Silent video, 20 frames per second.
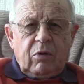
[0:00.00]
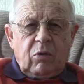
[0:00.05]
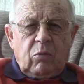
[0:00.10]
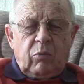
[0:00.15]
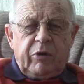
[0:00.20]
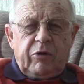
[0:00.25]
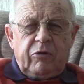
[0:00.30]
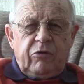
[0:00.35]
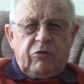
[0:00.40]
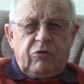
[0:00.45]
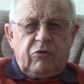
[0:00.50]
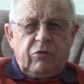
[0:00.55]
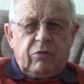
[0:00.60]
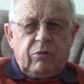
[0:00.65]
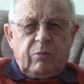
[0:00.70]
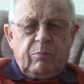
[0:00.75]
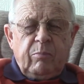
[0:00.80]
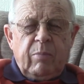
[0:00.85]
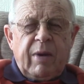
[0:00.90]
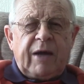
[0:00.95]
which
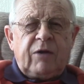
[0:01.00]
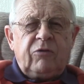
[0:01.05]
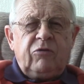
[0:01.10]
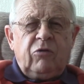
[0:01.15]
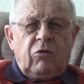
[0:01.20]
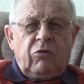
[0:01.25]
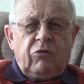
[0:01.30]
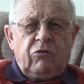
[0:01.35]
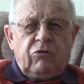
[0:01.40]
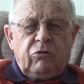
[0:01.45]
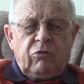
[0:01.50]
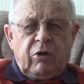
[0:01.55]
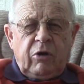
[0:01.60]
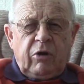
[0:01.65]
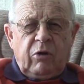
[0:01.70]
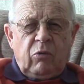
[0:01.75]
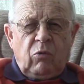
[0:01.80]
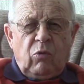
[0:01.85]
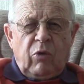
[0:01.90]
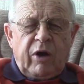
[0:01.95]
backed onto
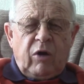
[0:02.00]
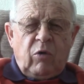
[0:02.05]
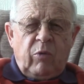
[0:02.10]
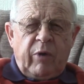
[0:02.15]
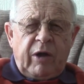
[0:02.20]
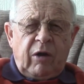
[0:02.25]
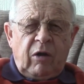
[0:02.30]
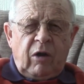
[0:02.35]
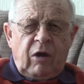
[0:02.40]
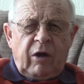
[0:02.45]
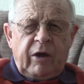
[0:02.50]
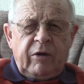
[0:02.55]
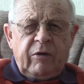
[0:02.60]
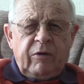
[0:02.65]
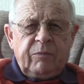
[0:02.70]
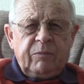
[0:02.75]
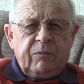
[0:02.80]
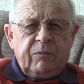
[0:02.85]
the railway line.